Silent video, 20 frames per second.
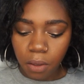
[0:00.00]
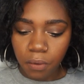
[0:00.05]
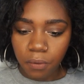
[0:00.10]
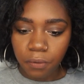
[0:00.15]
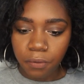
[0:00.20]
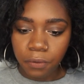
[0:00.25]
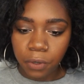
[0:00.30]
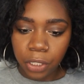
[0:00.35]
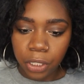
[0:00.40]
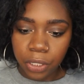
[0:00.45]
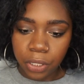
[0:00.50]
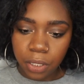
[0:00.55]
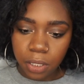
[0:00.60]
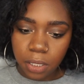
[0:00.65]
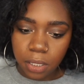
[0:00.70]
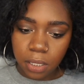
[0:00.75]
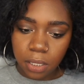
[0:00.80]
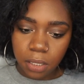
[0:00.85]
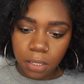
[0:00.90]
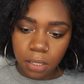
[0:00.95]

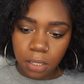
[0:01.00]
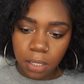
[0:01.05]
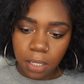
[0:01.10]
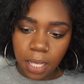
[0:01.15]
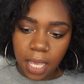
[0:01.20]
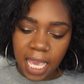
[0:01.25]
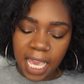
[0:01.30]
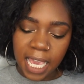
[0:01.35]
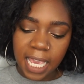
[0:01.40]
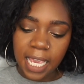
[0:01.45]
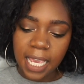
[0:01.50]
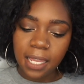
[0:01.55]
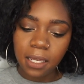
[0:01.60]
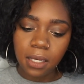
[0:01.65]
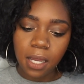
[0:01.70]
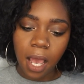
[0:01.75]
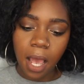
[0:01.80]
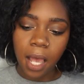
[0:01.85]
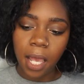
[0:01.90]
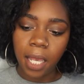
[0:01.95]
verse 8
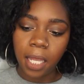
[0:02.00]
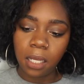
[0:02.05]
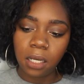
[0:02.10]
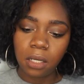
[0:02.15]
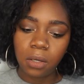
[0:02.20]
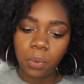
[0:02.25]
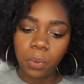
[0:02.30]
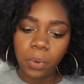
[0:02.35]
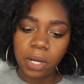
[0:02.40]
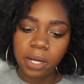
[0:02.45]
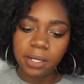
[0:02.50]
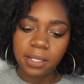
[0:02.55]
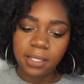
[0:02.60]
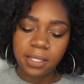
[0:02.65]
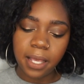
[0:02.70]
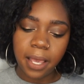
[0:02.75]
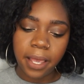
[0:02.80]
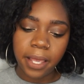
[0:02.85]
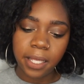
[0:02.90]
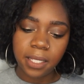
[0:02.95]
and 9, where it
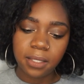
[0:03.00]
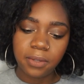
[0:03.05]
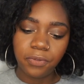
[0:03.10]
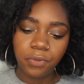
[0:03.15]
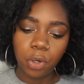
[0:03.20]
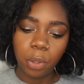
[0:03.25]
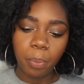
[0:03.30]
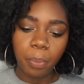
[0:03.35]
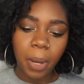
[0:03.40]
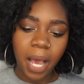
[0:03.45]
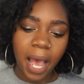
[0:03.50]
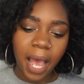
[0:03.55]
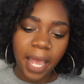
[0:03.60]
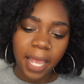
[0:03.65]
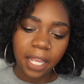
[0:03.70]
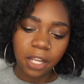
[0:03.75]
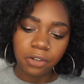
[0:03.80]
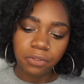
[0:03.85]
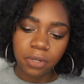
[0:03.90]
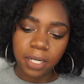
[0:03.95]
says, "For
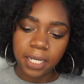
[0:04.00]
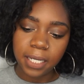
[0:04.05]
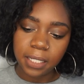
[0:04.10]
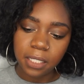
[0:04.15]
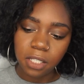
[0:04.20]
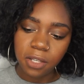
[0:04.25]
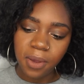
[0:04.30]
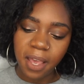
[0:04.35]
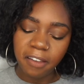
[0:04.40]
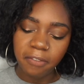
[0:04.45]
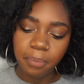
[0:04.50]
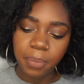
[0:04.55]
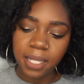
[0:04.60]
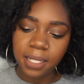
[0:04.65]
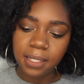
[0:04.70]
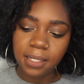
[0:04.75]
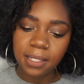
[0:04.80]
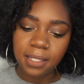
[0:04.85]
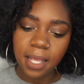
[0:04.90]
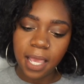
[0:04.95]
by grace you have
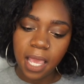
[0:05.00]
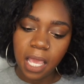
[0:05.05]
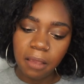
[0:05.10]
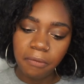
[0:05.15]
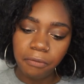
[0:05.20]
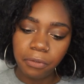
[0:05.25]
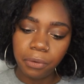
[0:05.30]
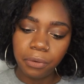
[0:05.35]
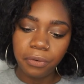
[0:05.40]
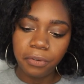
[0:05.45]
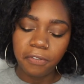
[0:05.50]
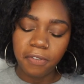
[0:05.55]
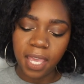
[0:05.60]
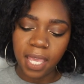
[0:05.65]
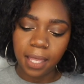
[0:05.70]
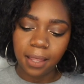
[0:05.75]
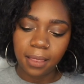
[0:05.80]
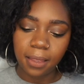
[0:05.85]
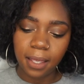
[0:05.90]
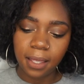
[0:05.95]
been saved through
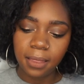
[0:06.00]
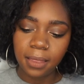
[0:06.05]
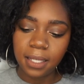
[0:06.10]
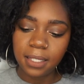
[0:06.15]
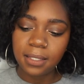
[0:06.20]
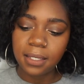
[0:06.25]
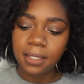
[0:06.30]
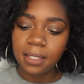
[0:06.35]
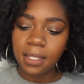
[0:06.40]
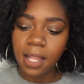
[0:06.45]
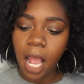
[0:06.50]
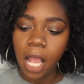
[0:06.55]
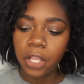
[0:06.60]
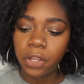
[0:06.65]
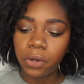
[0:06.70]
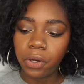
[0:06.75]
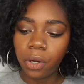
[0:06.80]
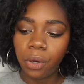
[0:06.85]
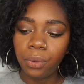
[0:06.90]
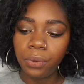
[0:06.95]
faith, and this is not
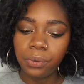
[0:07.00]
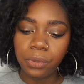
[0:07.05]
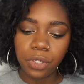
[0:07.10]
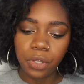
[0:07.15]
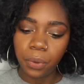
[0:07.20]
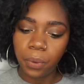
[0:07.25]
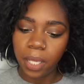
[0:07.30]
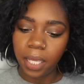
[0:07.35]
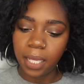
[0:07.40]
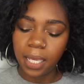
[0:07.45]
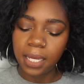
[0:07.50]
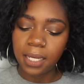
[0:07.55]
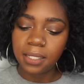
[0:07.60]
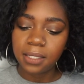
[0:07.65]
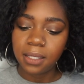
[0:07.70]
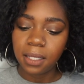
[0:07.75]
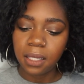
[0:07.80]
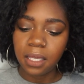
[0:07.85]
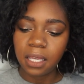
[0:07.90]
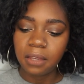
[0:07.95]
your own doing. It
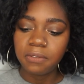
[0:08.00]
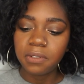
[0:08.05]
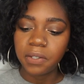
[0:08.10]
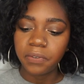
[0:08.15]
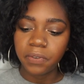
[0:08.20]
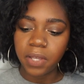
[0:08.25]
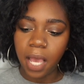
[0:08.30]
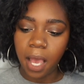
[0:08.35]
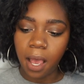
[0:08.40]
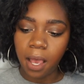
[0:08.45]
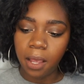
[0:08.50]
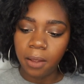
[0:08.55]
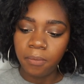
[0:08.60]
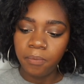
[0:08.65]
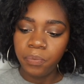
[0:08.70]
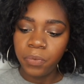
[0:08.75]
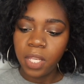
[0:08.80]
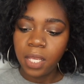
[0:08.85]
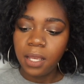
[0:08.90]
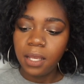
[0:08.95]
is the gift of God,
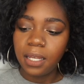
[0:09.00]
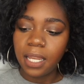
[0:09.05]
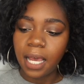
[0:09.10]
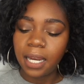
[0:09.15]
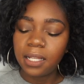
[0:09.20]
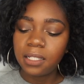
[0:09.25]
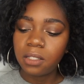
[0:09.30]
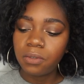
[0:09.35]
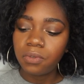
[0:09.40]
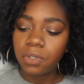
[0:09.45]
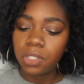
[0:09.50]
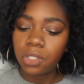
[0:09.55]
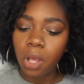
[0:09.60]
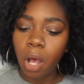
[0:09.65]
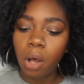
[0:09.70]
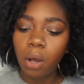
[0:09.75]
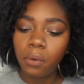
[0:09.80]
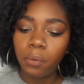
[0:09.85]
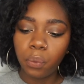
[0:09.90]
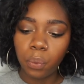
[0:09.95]
not as a
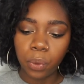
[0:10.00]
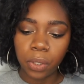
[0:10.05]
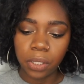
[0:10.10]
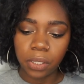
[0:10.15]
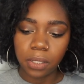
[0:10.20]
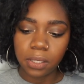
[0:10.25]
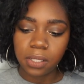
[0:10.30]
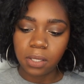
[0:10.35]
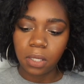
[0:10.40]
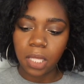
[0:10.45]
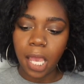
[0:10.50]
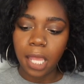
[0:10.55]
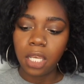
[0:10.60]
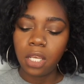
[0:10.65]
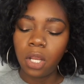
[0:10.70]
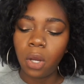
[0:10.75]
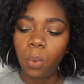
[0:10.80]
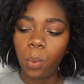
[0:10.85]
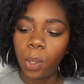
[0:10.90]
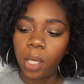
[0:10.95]
result of work, so that
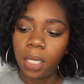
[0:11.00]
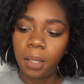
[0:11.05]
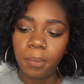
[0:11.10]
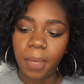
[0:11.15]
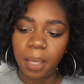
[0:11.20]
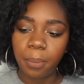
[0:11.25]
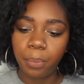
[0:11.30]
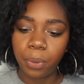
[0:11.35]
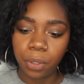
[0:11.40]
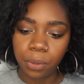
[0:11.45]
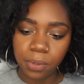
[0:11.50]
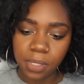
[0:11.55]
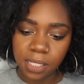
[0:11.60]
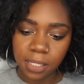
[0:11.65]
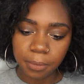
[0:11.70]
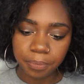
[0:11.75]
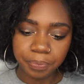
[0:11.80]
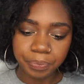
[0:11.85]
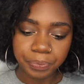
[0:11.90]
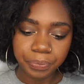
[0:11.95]
no one may
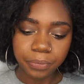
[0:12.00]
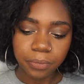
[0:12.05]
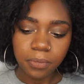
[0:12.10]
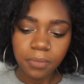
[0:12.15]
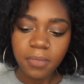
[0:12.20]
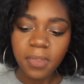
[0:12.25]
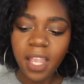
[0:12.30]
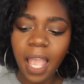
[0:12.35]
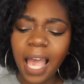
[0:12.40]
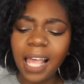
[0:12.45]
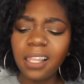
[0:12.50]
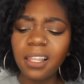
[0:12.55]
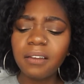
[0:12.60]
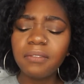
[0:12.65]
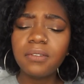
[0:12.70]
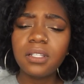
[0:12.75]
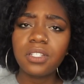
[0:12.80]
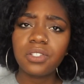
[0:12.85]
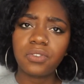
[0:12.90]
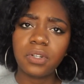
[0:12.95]
boast." I
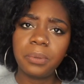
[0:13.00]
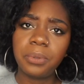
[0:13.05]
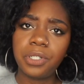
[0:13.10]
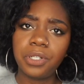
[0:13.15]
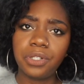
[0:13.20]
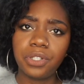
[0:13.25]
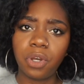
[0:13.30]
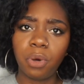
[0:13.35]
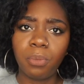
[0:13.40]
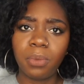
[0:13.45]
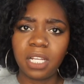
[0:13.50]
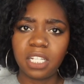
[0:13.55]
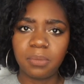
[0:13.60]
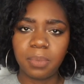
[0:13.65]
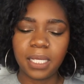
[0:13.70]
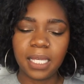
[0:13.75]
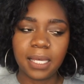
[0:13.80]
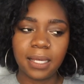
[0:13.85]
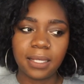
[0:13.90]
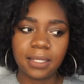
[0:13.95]
love this scripture so much
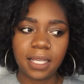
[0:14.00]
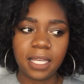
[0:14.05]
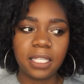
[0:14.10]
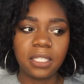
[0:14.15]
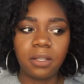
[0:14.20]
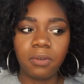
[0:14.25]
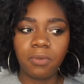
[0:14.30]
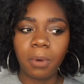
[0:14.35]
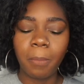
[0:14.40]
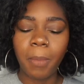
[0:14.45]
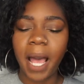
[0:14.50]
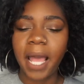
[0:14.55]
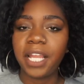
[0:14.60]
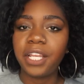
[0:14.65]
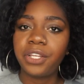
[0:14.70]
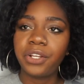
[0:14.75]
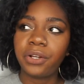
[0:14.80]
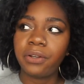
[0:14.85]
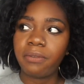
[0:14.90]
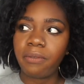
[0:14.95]
because it's a
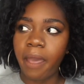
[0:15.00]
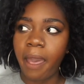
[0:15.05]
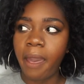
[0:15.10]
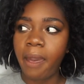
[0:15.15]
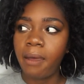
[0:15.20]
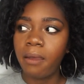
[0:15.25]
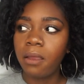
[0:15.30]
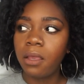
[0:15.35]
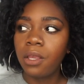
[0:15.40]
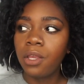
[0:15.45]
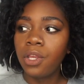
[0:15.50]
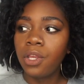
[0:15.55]
reminder that,